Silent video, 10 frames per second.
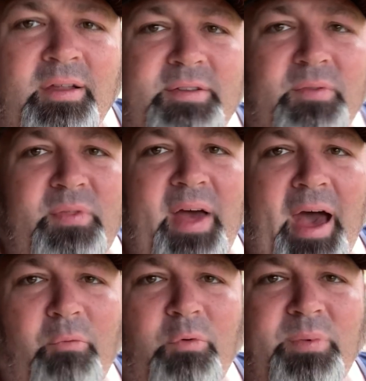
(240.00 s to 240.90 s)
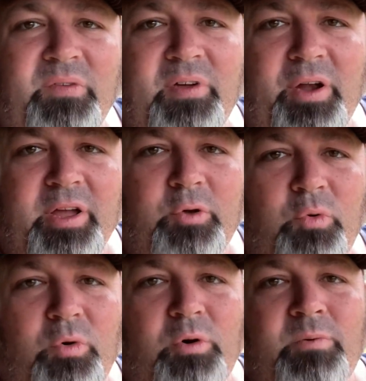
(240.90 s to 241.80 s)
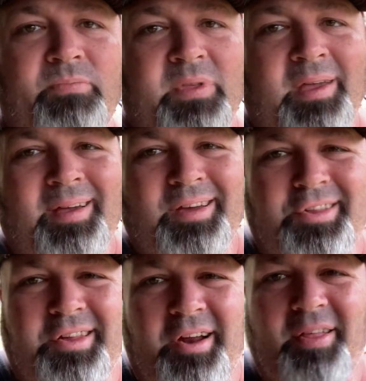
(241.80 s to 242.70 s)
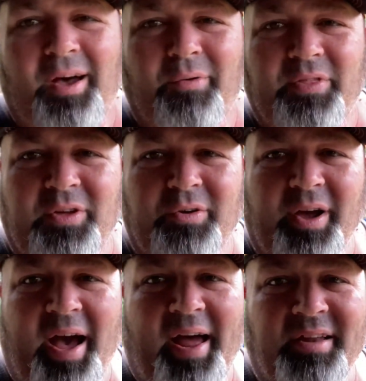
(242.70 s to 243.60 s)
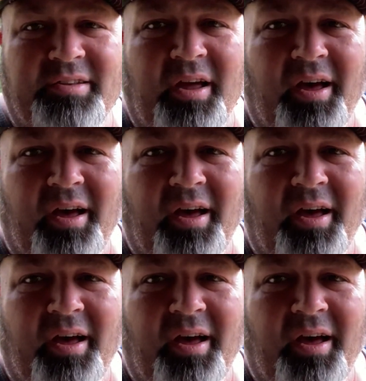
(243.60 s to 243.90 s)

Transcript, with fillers: So that will be very cool. Share that with you guys.